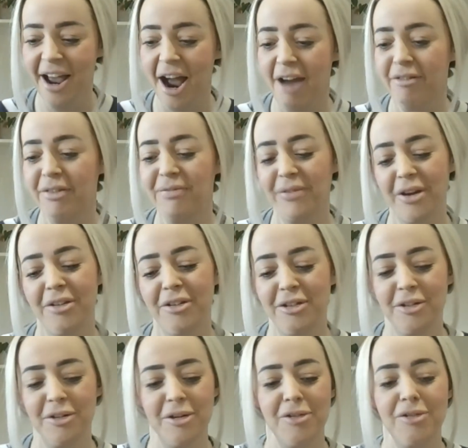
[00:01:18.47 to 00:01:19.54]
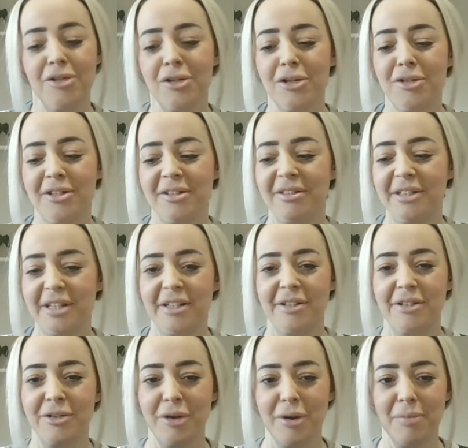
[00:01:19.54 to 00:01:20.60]
I refer to two
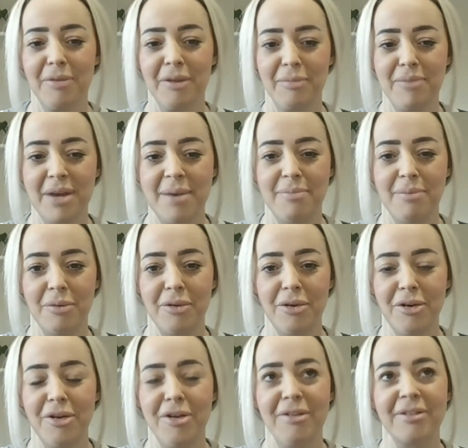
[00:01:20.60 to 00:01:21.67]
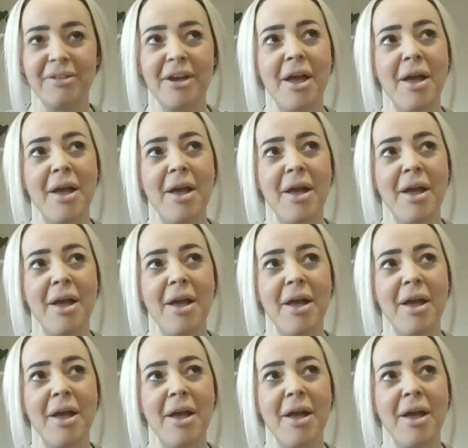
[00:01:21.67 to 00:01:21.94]
distinct groups of people whose